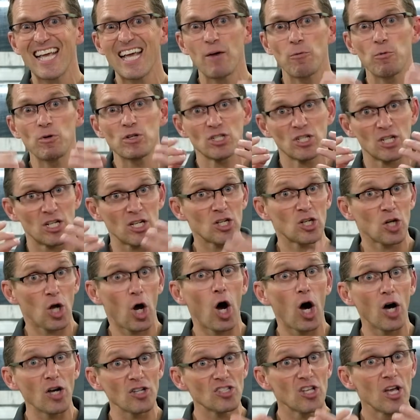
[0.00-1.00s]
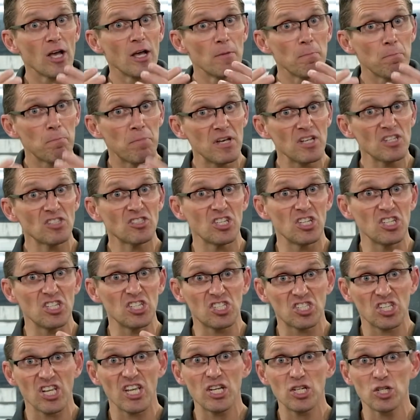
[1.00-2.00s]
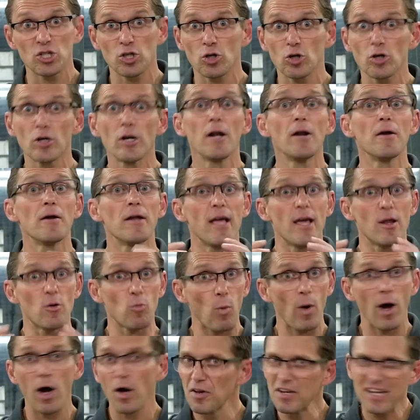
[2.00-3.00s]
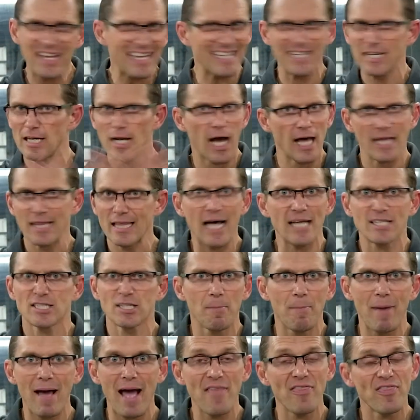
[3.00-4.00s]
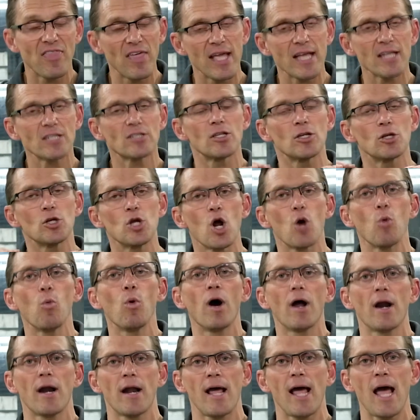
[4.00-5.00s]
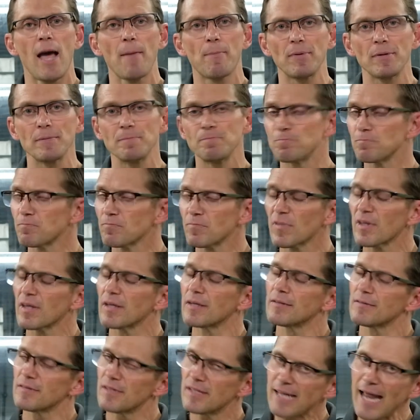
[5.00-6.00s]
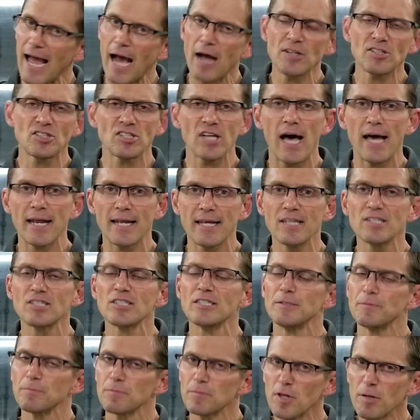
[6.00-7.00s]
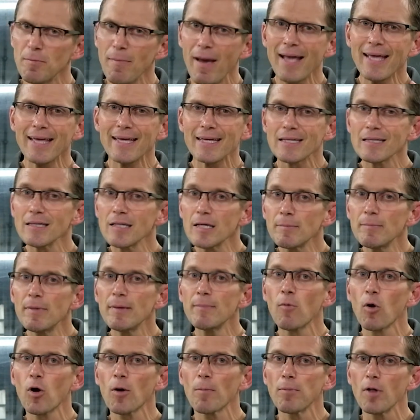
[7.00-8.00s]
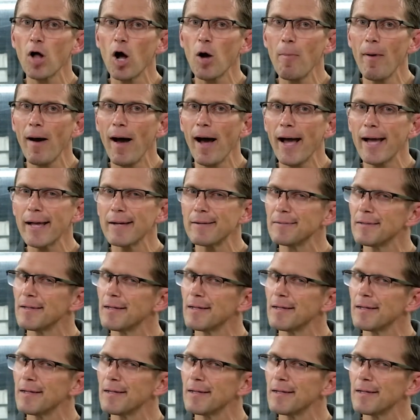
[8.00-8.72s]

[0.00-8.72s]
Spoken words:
which can cause piston seizure and welding and lots of bad things that you don't want to happen. The downside is you may get a little bit more blow-by,